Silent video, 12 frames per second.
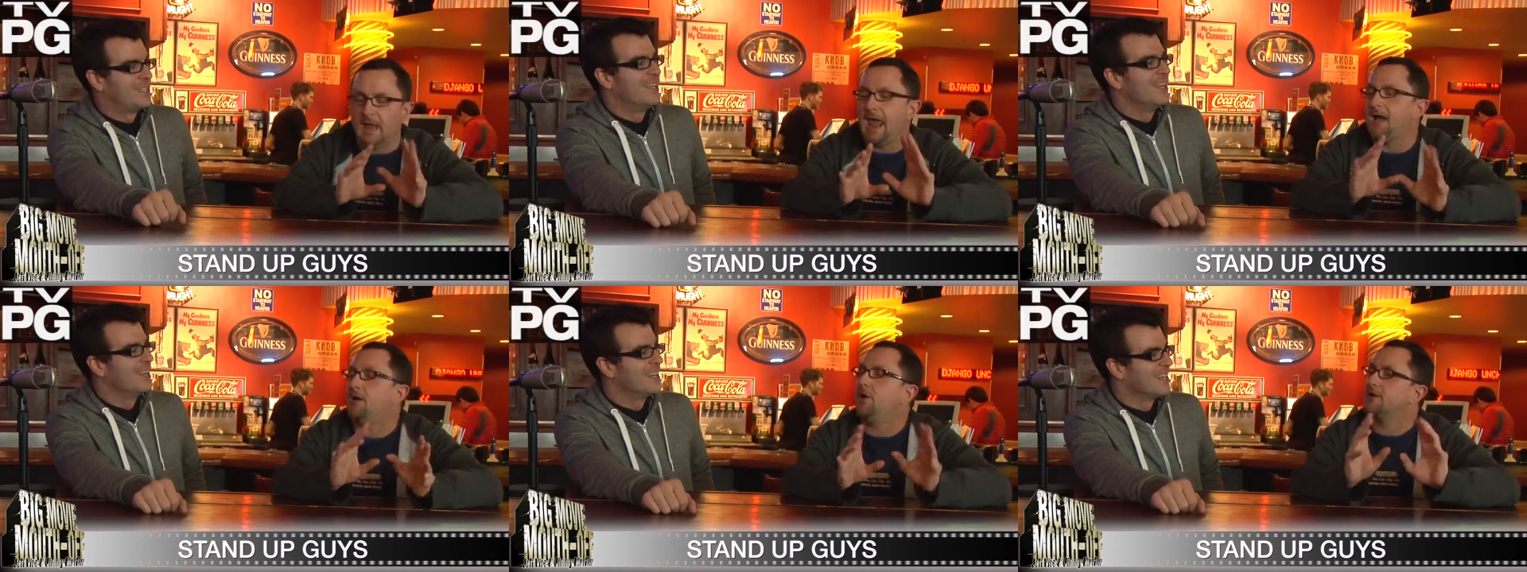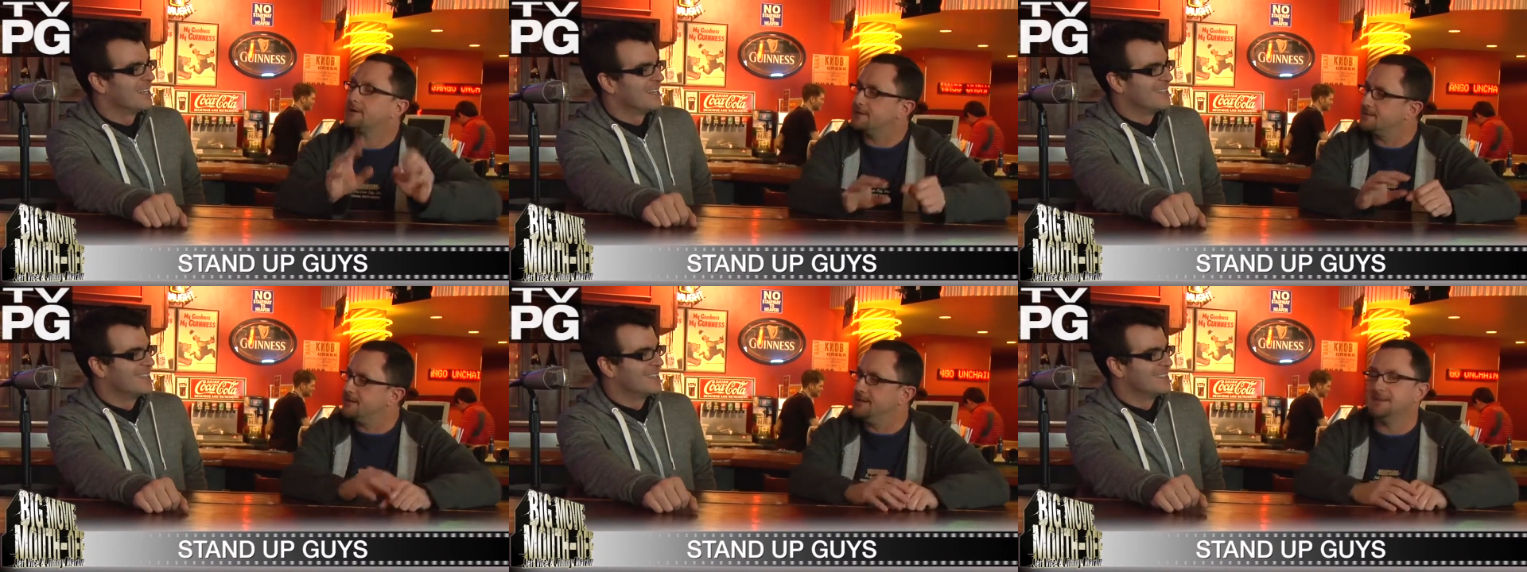Speaker 1: at Ark
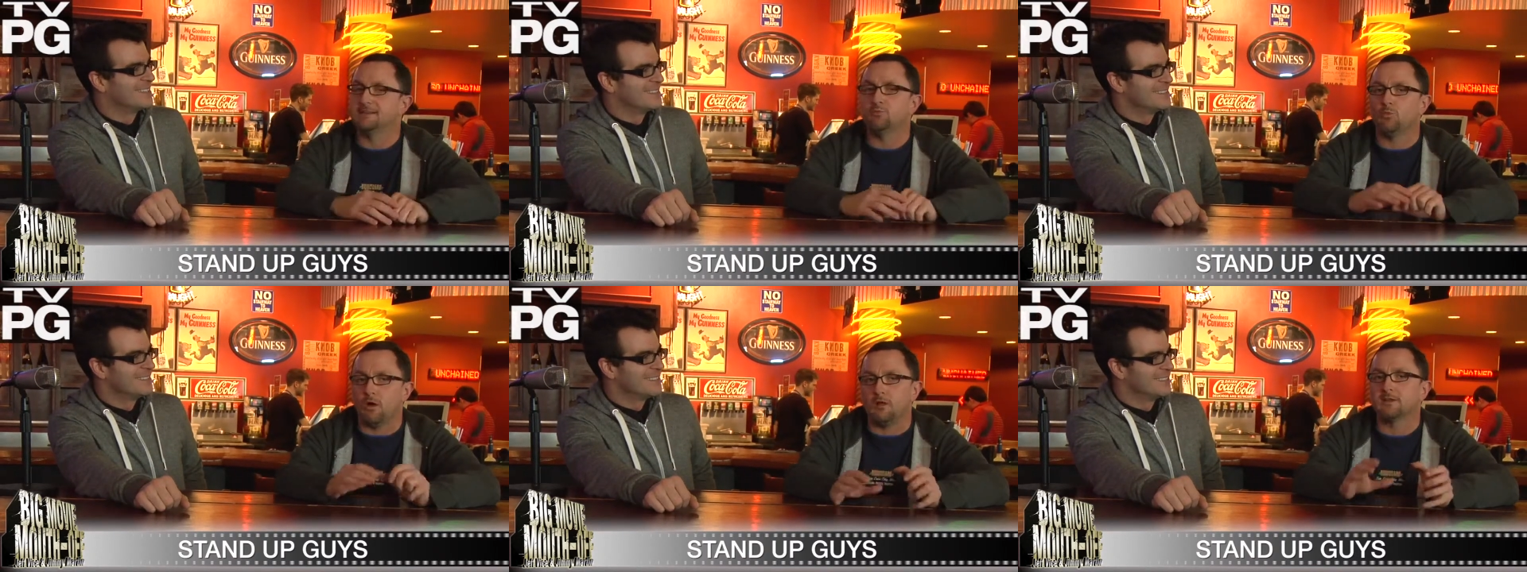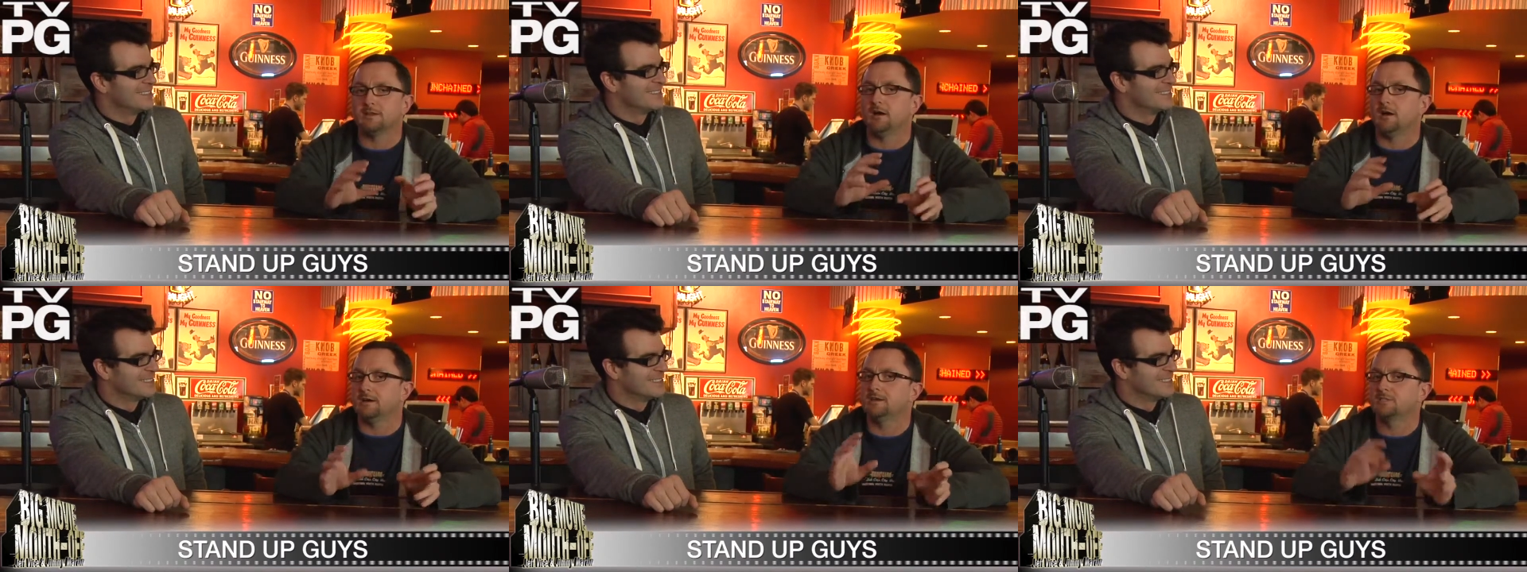and, and Walken,
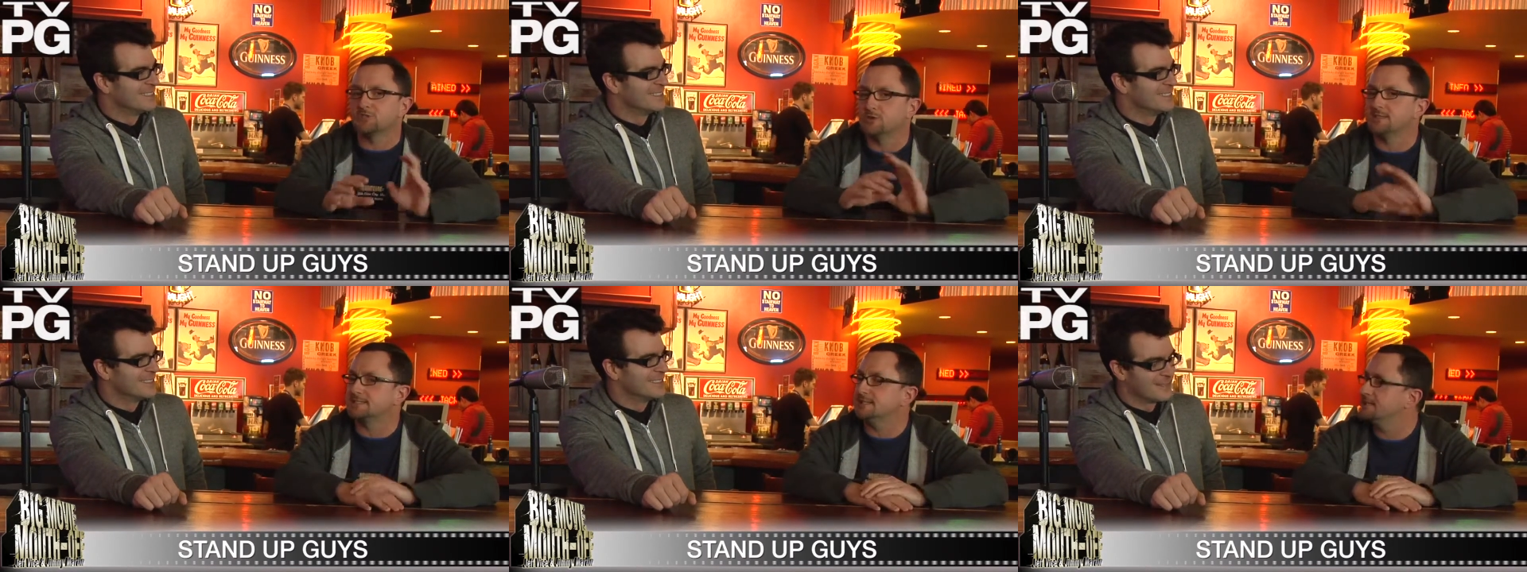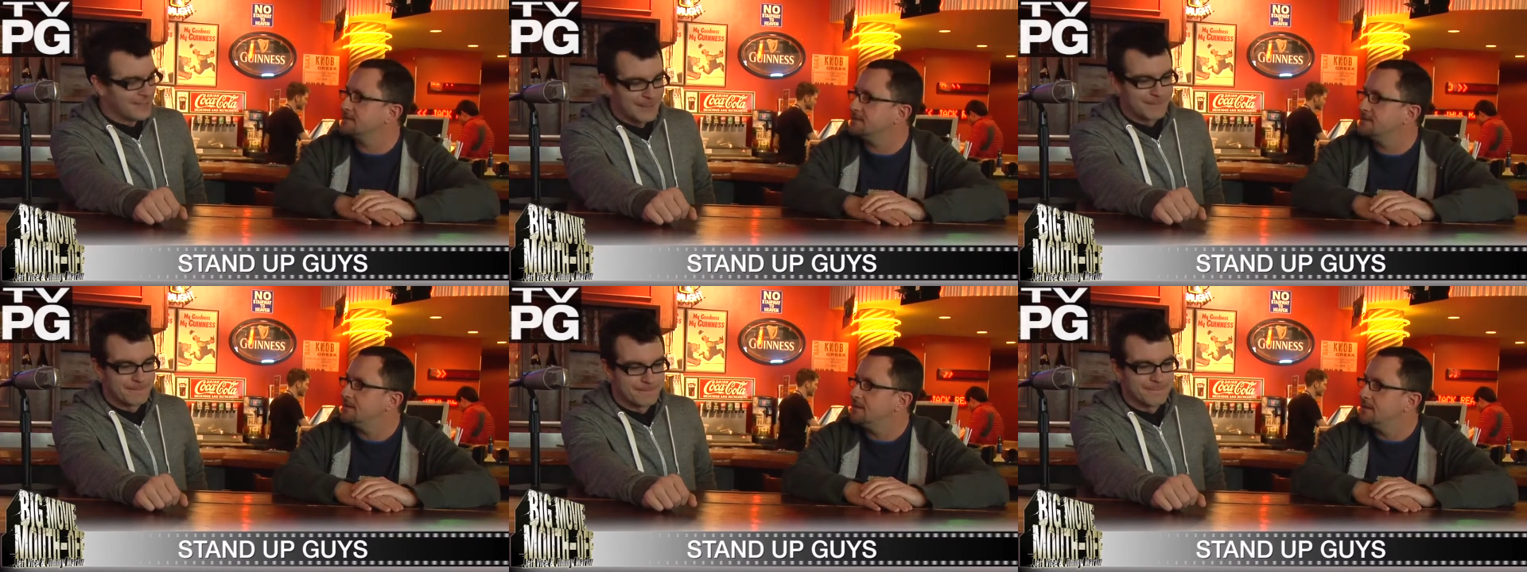I enjoy seeing. yeah.
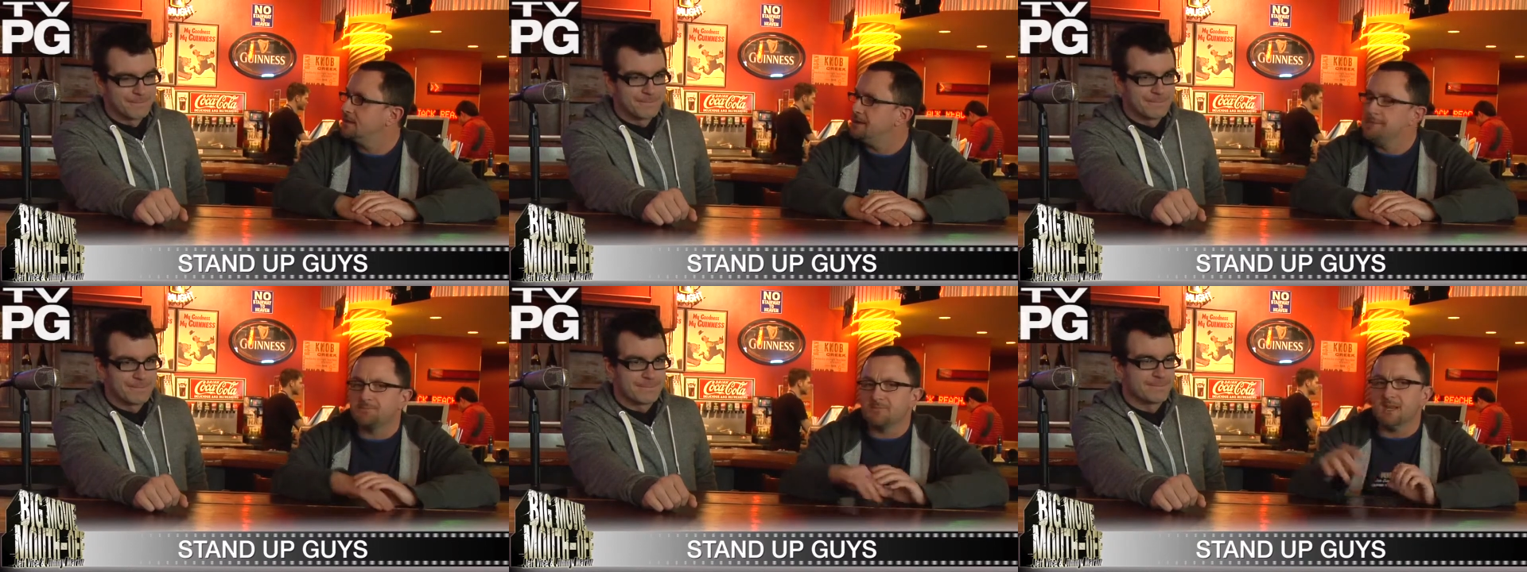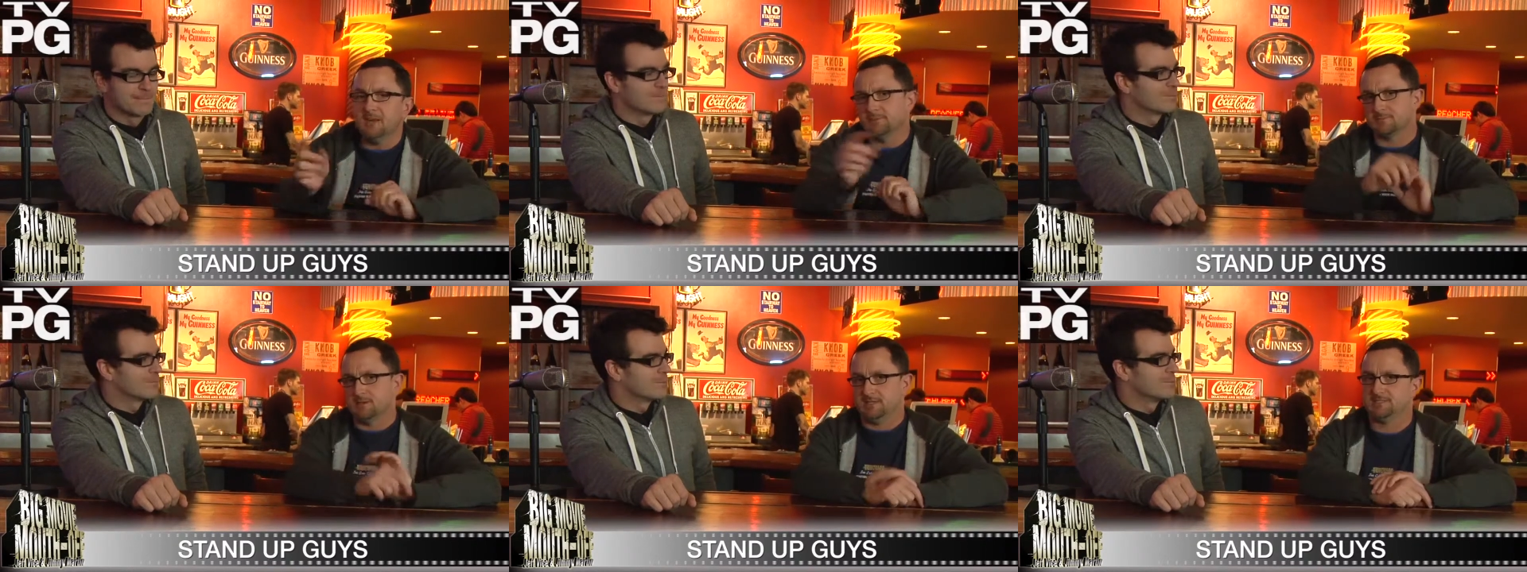Here's my